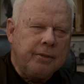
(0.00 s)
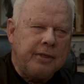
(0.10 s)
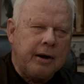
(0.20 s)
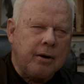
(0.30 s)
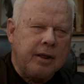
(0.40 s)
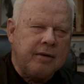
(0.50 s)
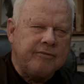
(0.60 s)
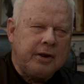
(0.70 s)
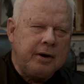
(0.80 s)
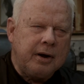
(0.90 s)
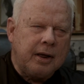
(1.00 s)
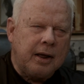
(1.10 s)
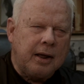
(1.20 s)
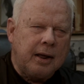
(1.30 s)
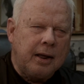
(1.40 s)
They're given
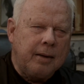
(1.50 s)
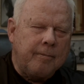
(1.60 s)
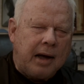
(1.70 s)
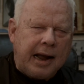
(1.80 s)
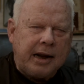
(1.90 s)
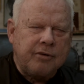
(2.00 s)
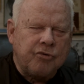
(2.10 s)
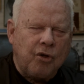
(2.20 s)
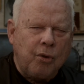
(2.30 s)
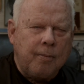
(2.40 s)
mind control.